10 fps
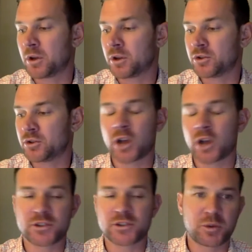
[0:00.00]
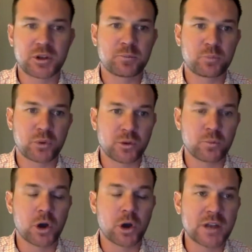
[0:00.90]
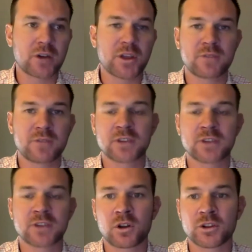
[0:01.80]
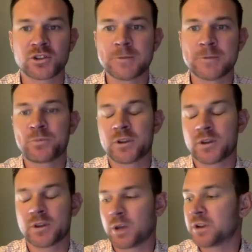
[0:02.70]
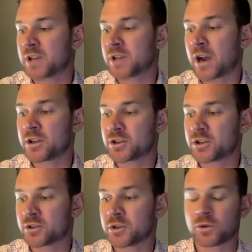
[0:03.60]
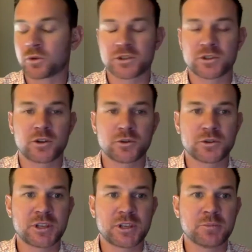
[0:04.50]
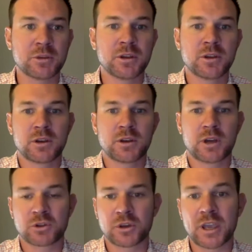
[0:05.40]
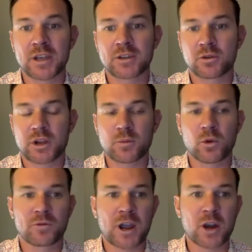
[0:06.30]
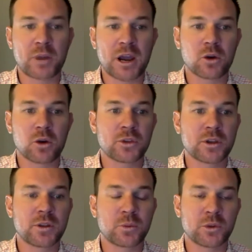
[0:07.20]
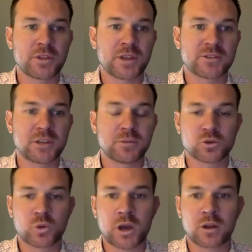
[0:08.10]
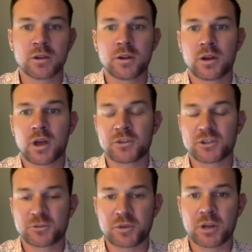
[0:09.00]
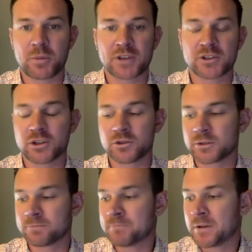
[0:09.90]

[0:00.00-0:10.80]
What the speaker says: Johnson has been promoted now to head of technology and has hired additional resources onto his team. So again, creating more firepower within that team as well to speed up execution.